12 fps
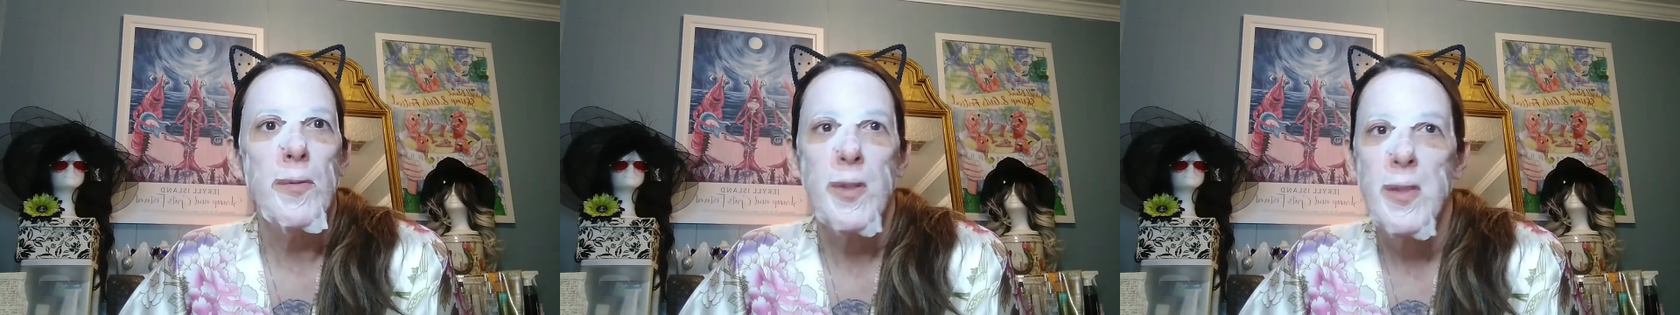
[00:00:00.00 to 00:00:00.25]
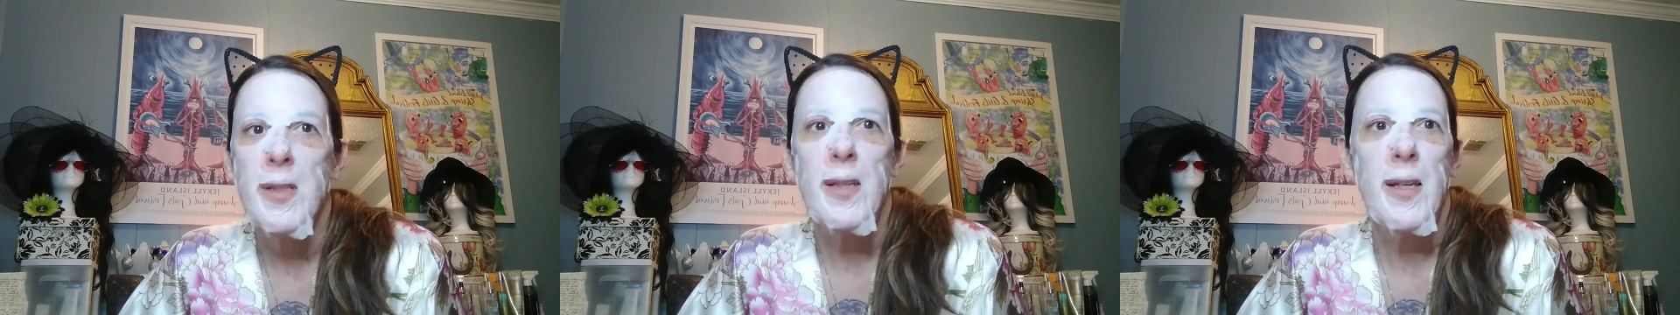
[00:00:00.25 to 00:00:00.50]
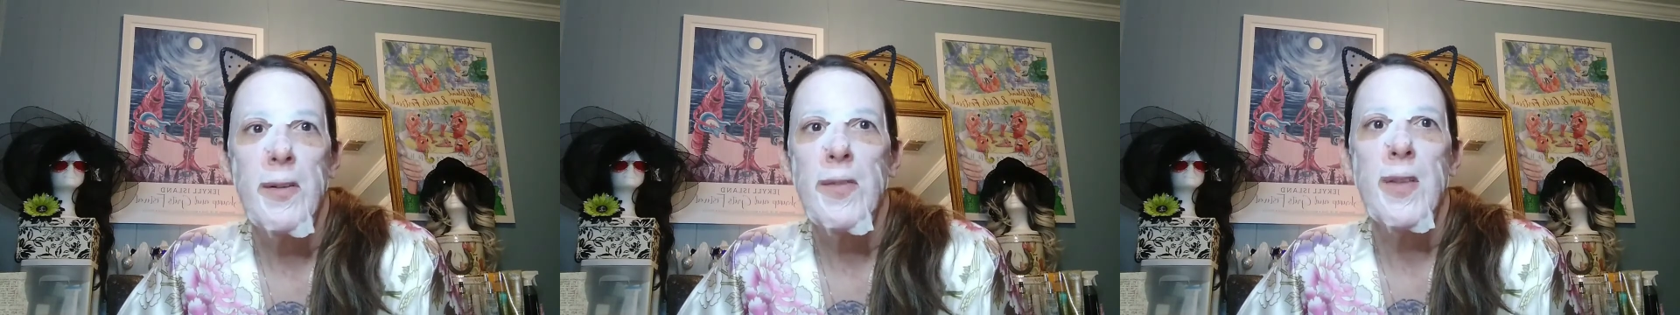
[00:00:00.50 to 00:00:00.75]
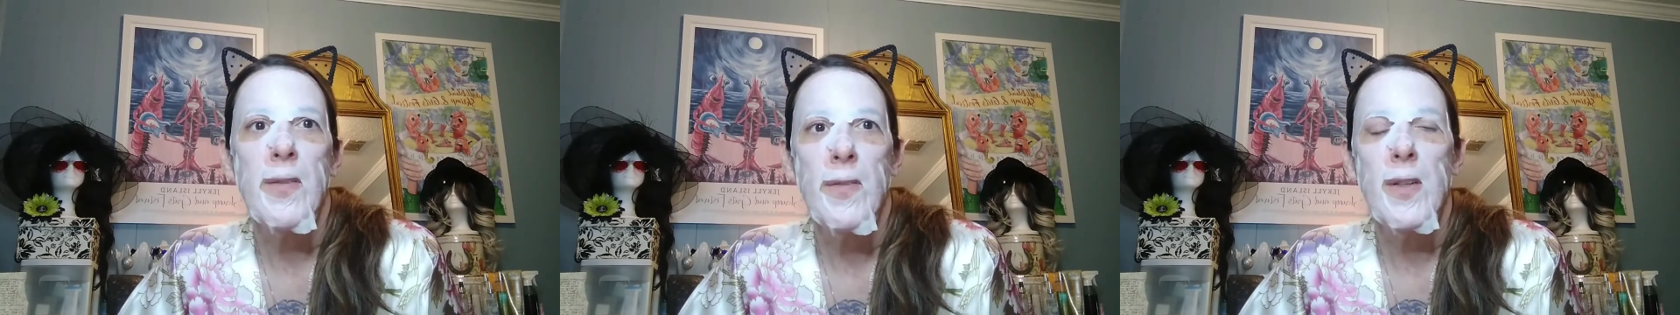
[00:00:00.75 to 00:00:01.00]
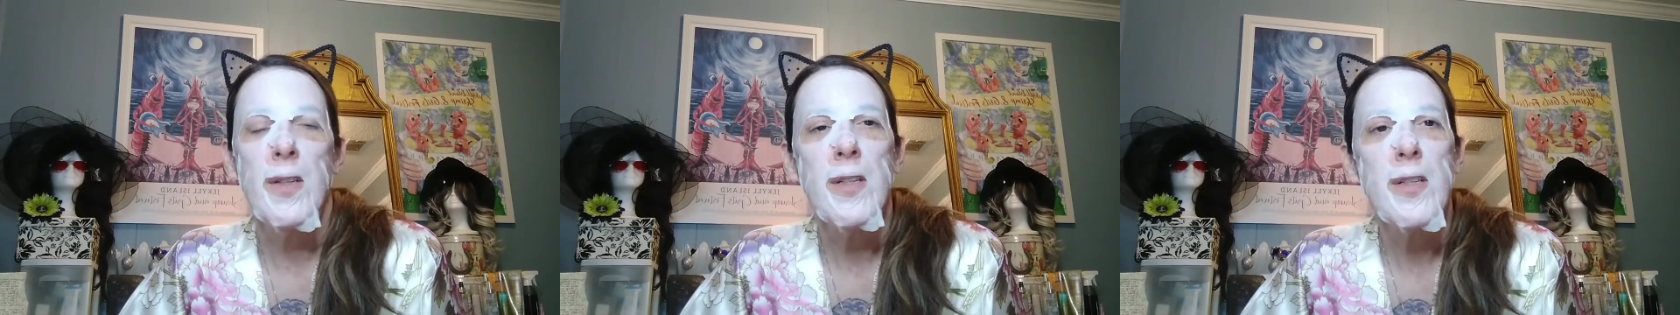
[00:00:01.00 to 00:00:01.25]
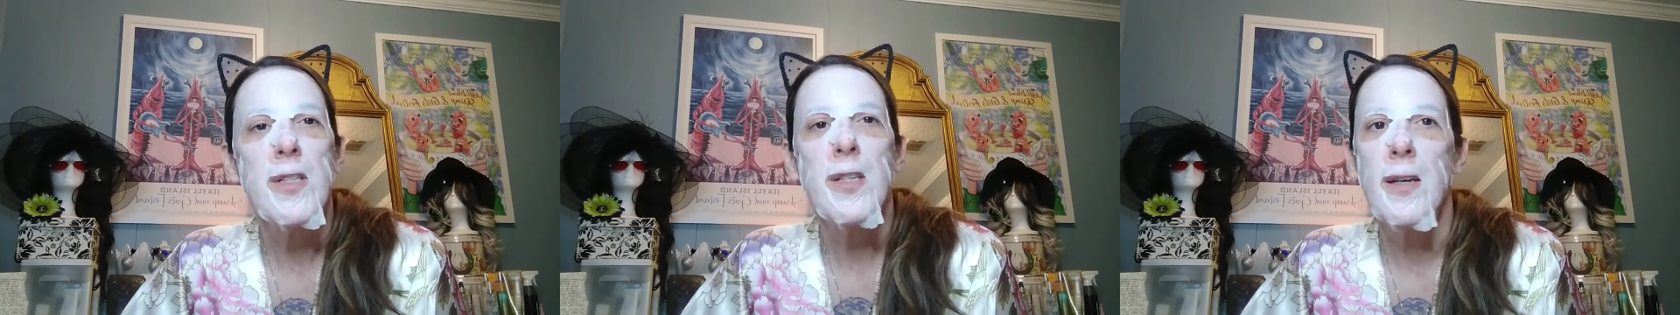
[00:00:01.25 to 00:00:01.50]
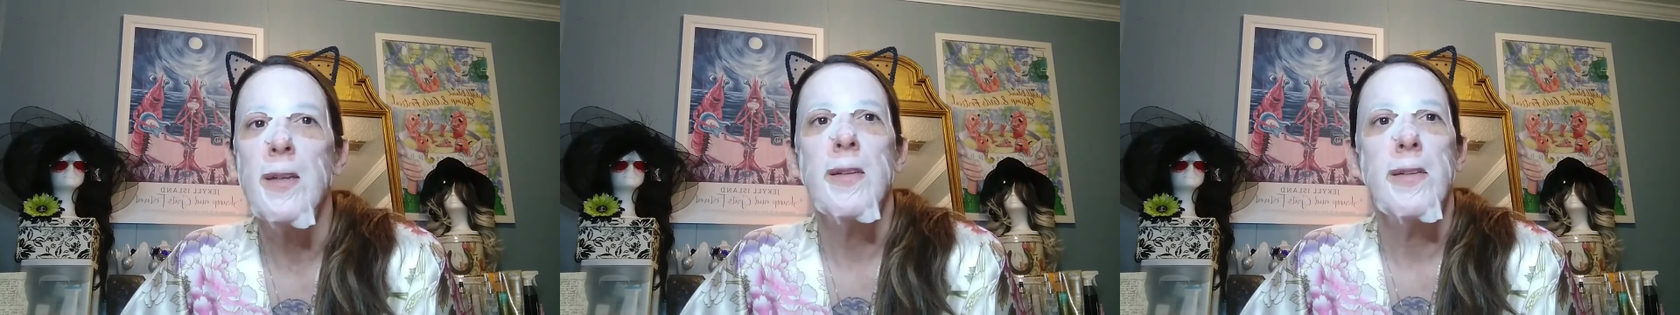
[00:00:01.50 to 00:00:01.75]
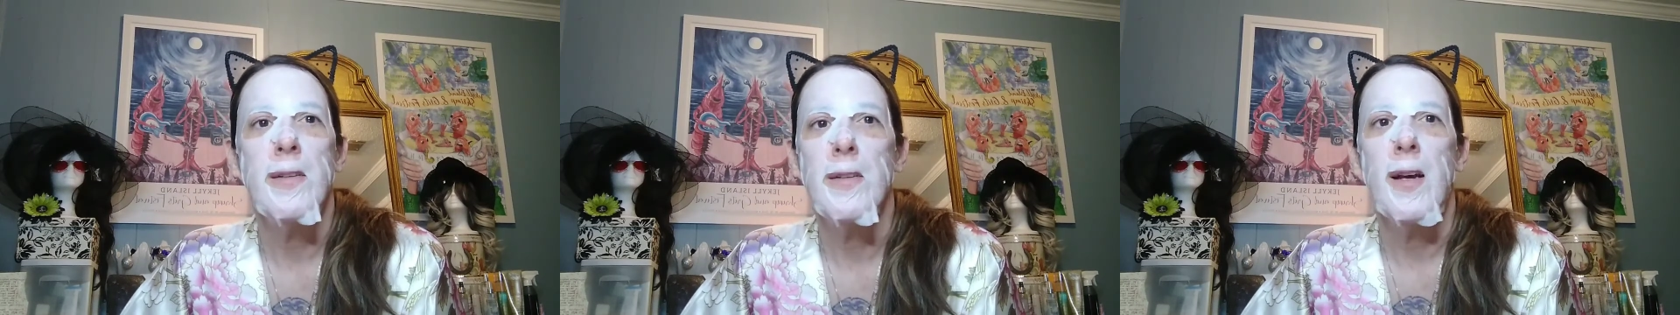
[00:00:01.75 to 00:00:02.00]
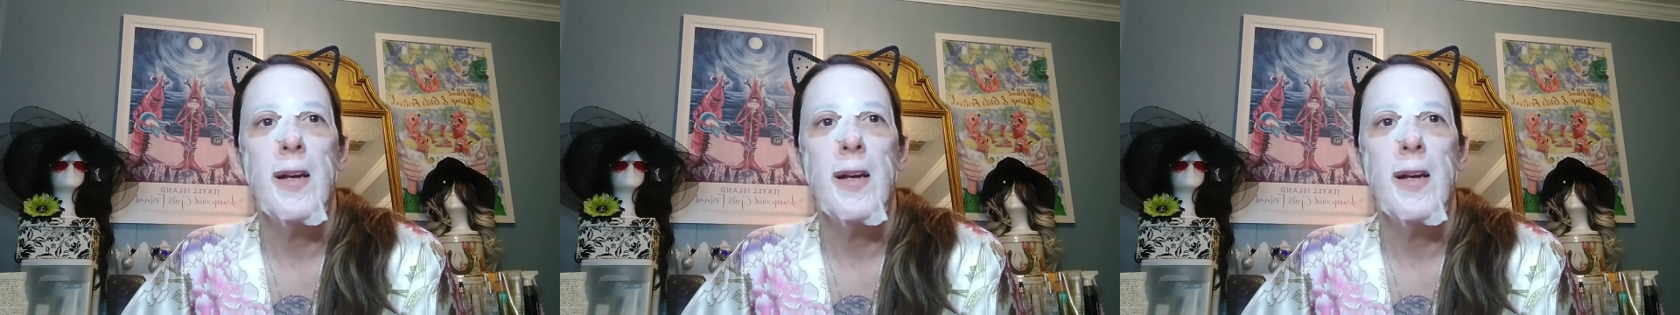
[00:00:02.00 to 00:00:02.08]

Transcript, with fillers: Once I get everything finished, I,